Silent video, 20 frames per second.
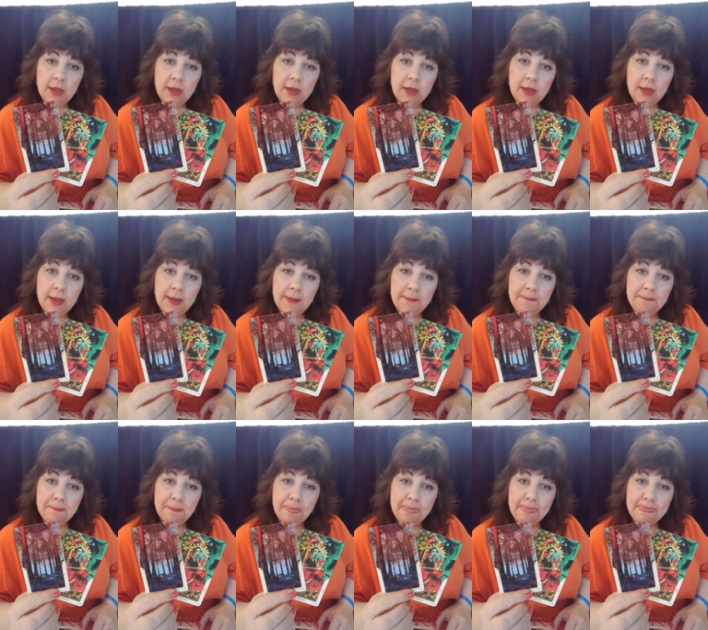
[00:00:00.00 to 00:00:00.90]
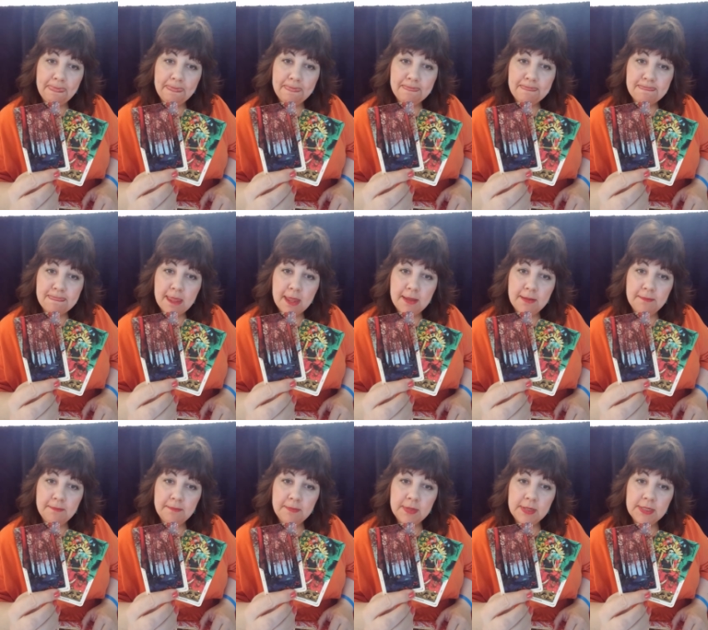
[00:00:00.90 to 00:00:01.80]
Um,
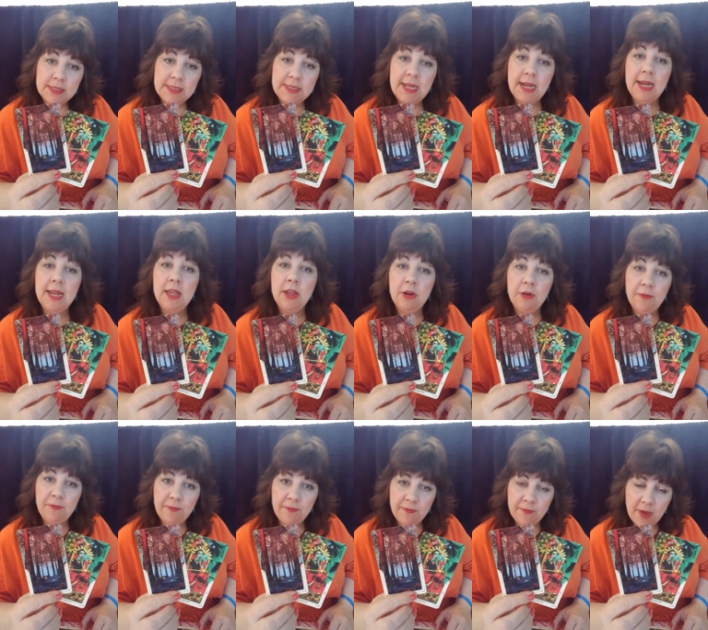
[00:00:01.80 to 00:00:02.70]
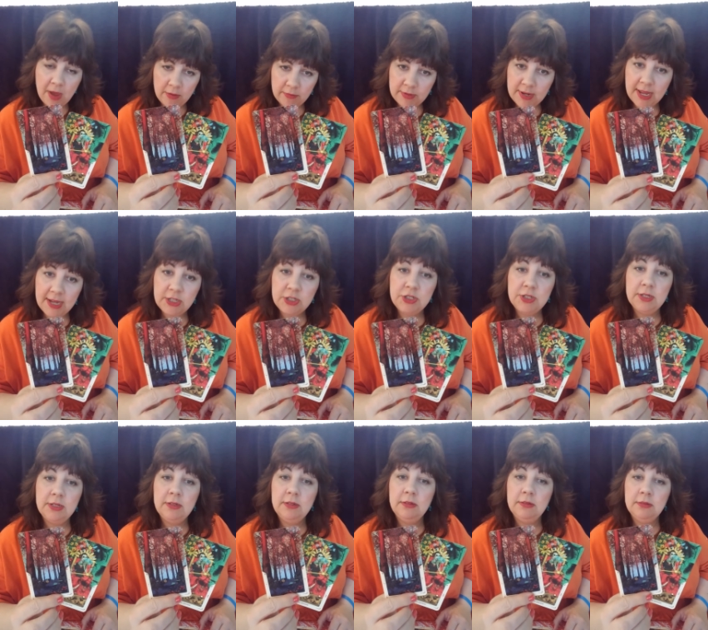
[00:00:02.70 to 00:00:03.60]
setting your
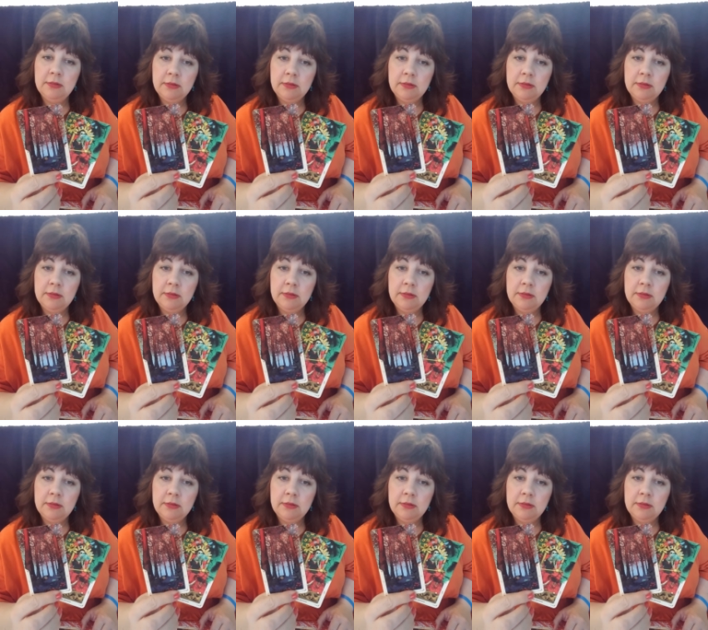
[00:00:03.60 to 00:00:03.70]
foundation,